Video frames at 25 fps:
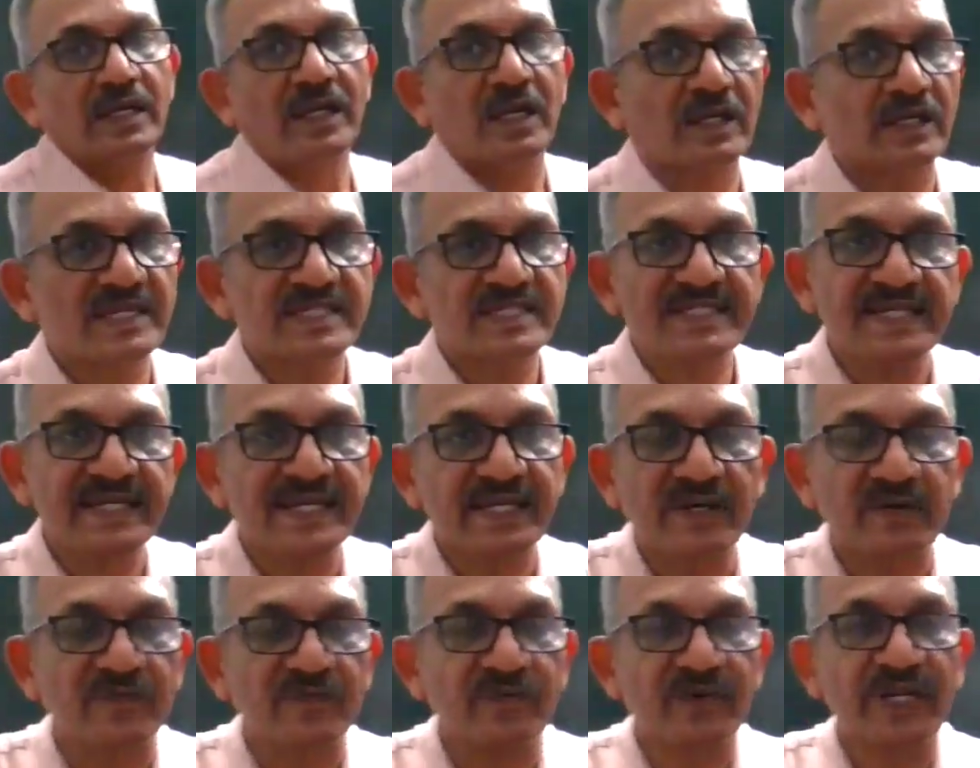Now
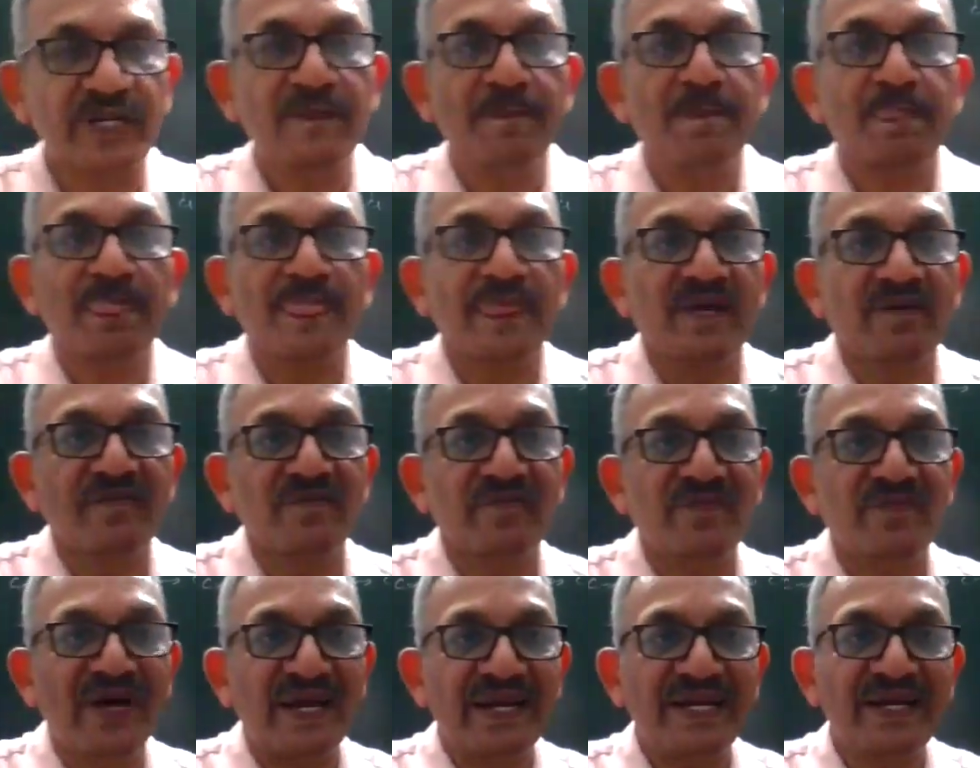listen carefully.
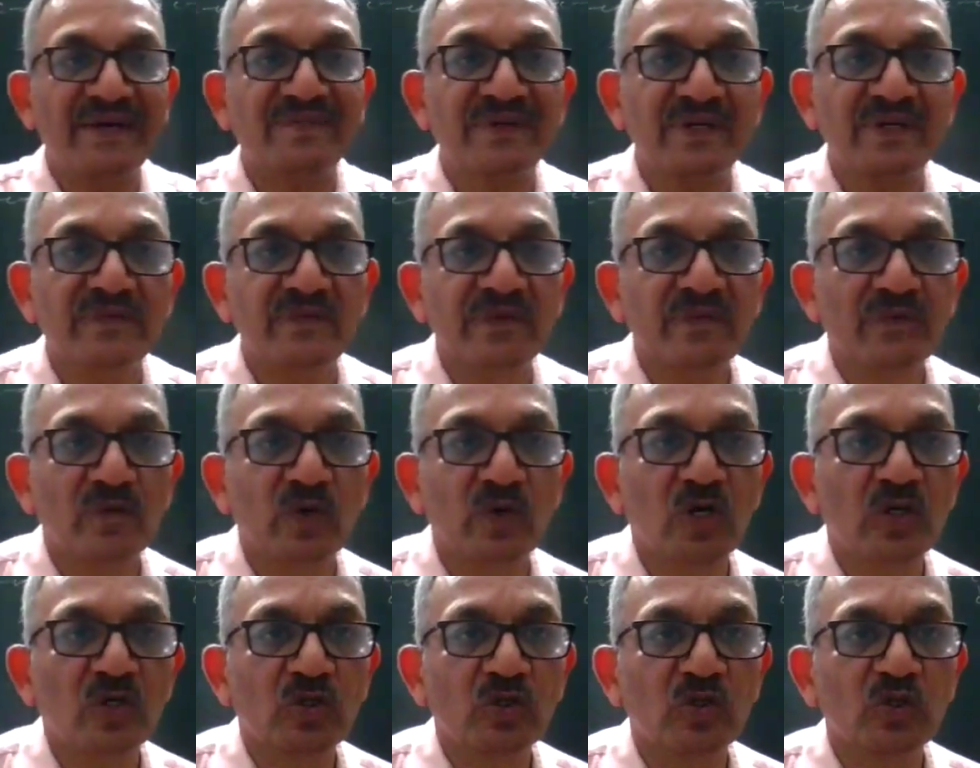Whenever we
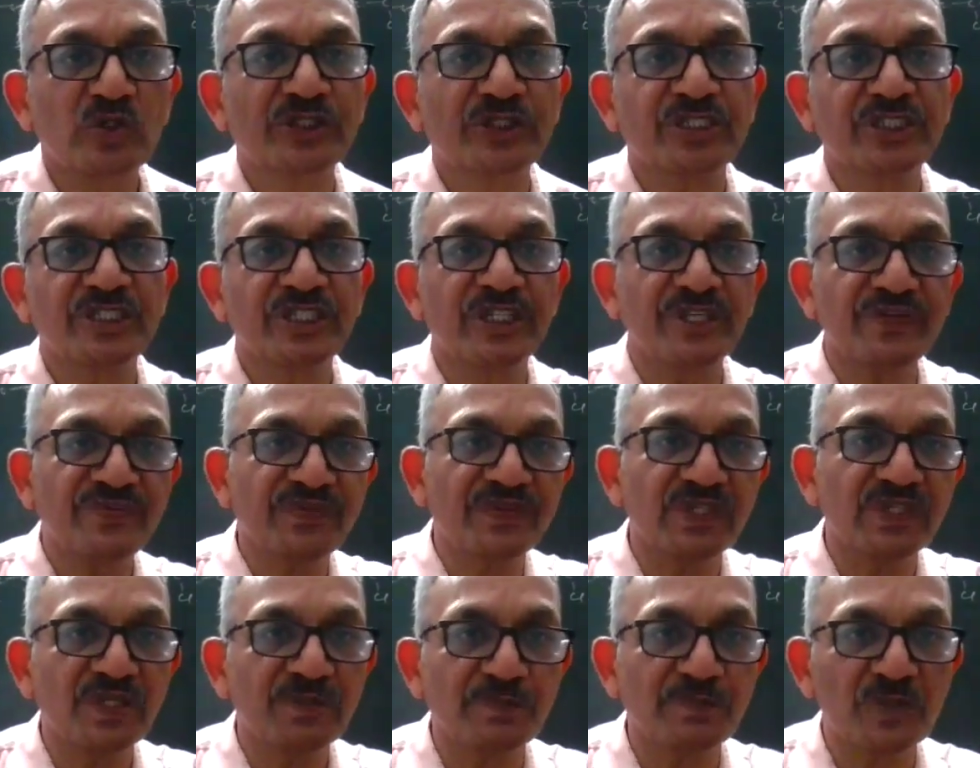want to
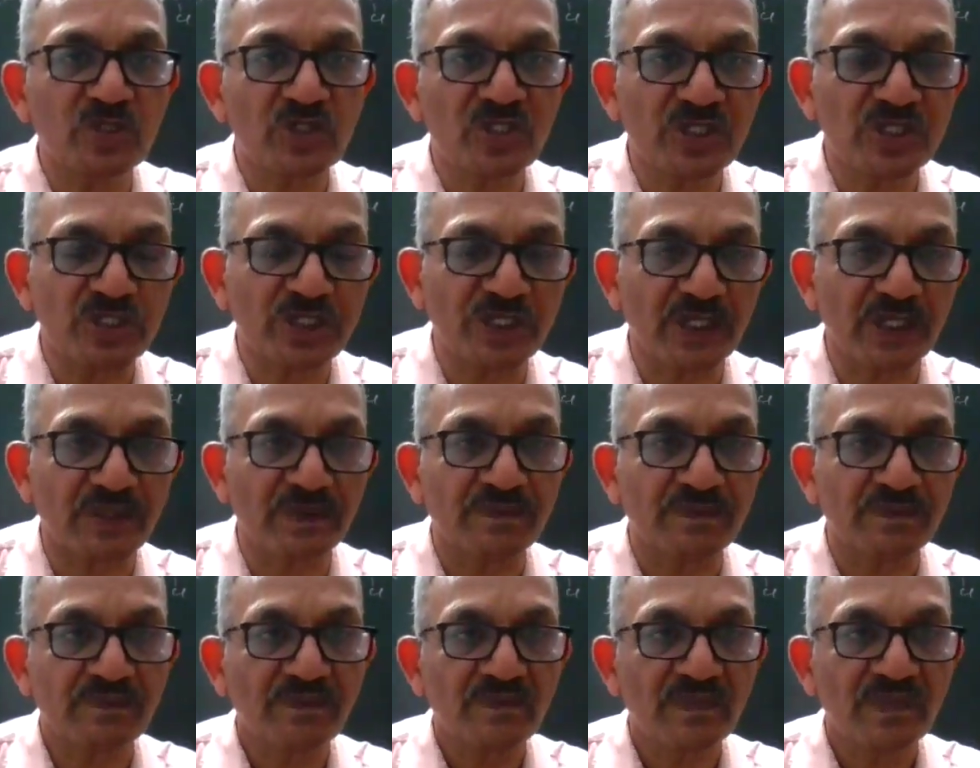shift the
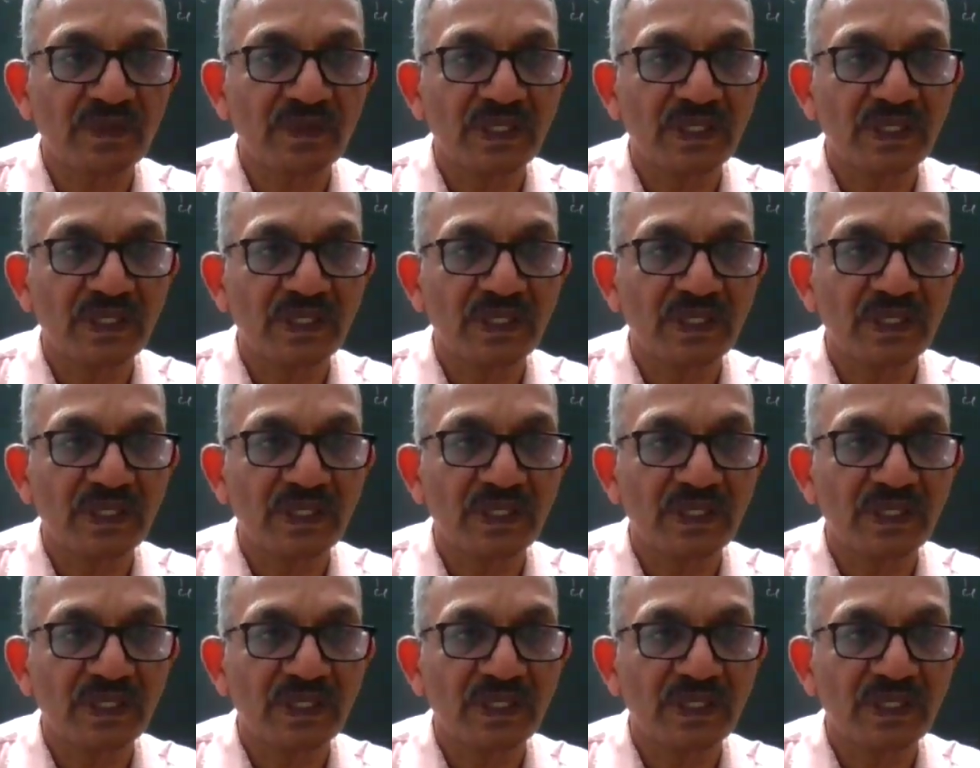position,